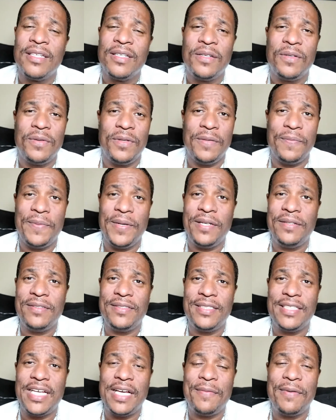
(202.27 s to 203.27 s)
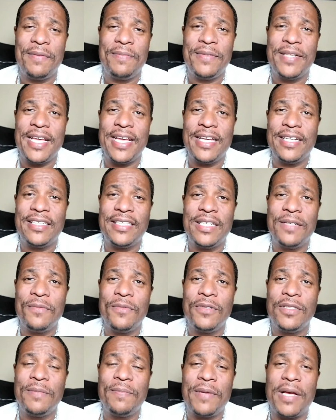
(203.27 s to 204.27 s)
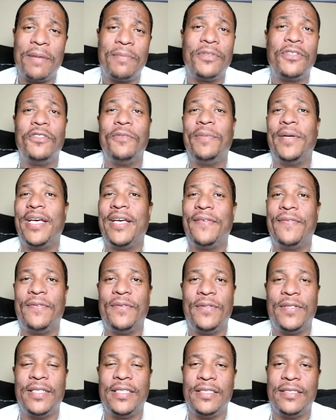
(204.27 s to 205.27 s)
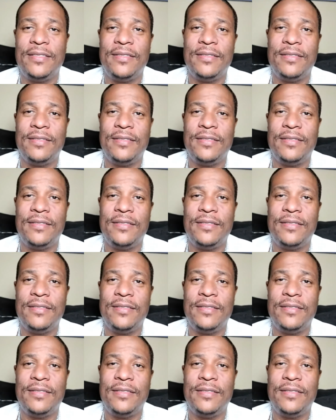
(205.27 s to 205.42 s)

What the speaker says: When the belt stopped, I'm thinking something wrong with the belt. I'm too big for it.